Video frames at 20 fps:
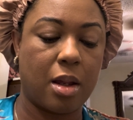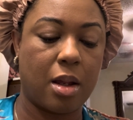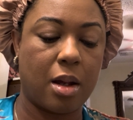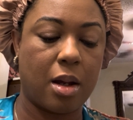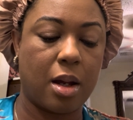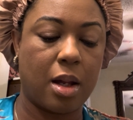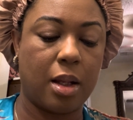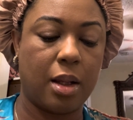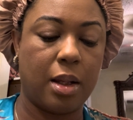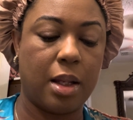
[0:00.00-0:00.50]

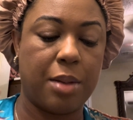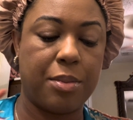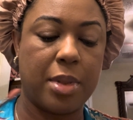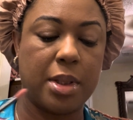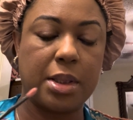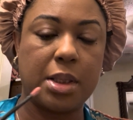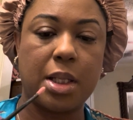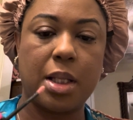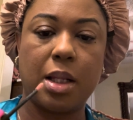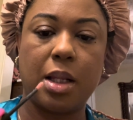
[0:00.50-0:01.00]

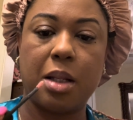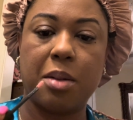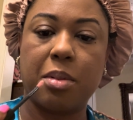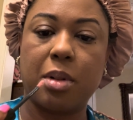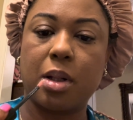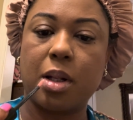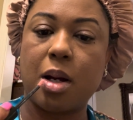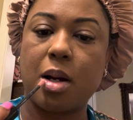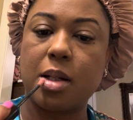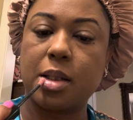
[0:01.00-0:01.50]
Unlimited Lip
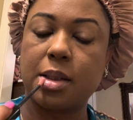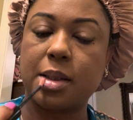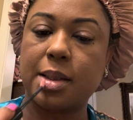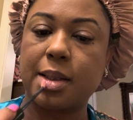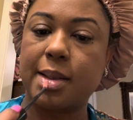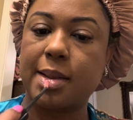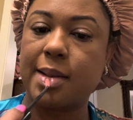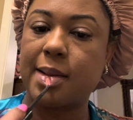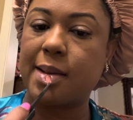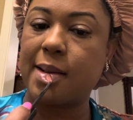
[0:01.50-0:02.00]
Gloss
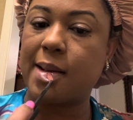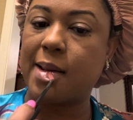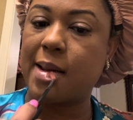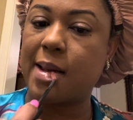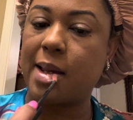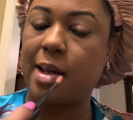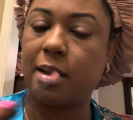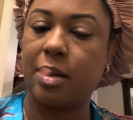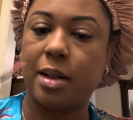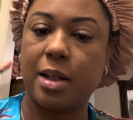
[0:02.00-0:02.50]

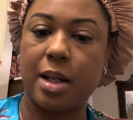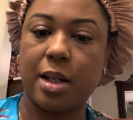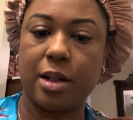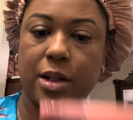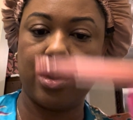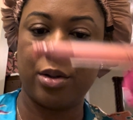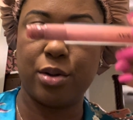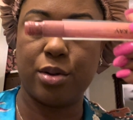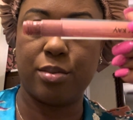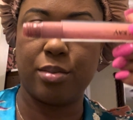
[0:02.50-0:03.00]
in a
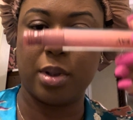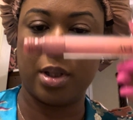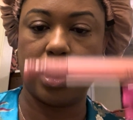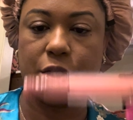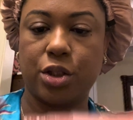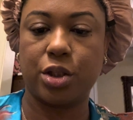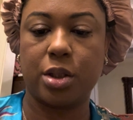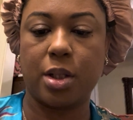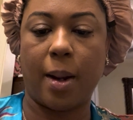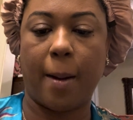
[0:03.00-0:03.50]
nude
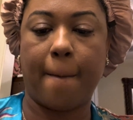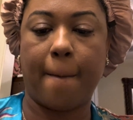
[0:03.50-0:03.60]
blush.